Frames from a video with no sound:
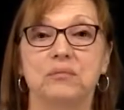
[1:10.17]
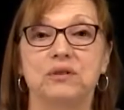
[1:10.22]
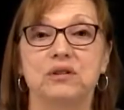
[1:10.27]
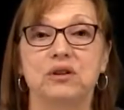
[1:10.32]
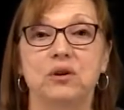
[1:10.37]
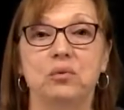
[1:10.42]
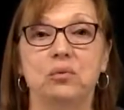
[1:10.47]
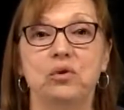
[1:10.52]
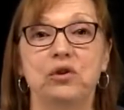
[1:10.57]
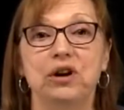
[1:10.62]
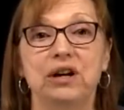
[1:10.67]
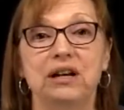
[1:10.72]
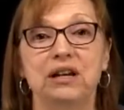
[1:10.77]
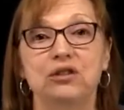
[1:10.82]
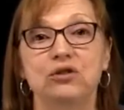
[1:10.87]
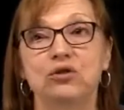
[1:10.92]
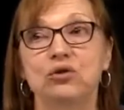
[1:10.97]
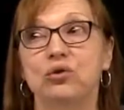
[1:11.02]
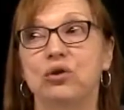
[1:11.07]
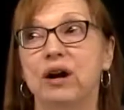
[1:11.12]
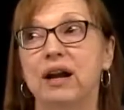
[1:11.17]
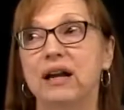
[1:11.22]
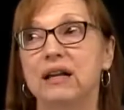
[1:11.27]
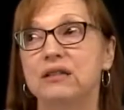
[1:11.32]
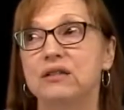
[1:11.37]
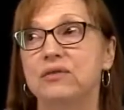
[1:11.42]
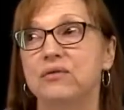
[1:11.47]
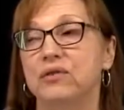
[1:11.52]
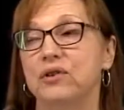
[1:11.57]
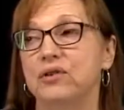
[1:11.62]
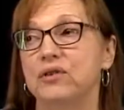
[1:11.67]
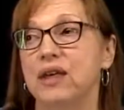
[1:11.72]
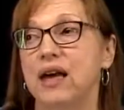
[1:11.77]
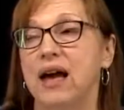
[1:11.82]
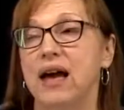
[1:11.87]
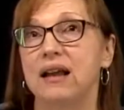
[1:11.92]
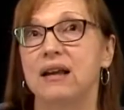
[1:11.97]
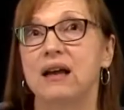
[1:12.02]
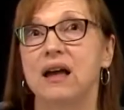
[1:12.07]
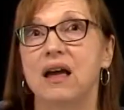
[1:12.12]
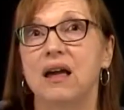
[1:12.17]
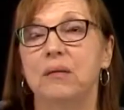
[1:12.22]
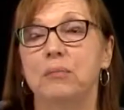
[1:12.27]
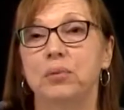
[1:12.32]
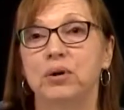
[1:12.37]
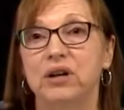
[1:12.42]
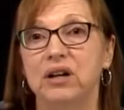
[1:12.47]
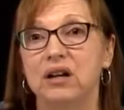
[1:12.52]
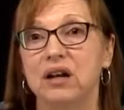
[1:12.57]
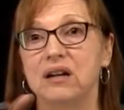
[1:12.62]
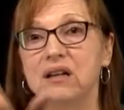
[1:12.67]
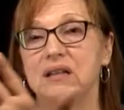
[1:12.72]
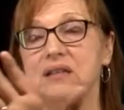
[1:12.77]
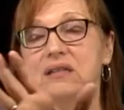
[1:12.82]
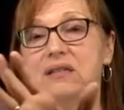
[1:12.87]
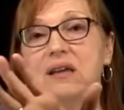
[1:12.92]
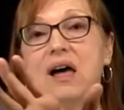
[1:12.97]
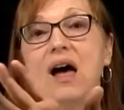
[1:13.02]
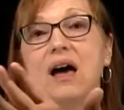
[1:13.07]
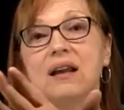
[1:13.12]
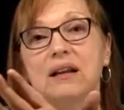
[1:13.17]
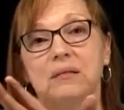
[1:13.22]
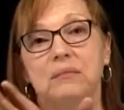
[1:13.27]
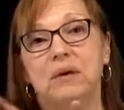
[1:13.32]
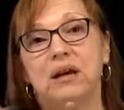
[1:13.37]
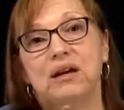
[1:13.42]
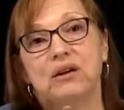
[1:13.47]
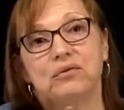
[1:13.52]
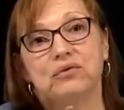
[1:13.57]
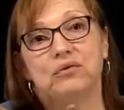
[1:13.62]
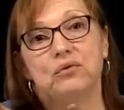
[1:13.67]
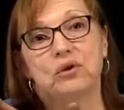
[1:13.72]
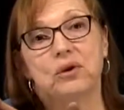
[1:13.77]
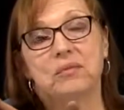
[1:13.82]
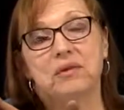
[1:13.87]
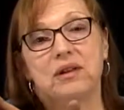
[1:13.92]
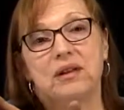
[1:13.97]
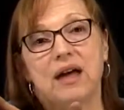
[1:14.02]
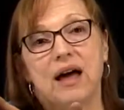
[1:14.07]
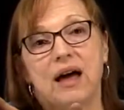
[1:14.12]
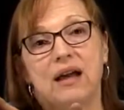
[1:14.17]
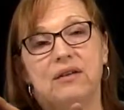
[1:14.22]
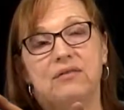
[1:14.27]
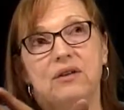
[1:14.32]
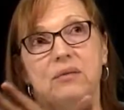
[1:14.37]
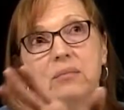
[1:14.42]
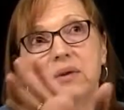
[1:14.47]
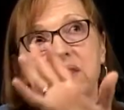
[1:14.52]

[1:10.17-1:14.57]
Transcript: So we're going to transfer that, put it on its side, and make a formula out of it.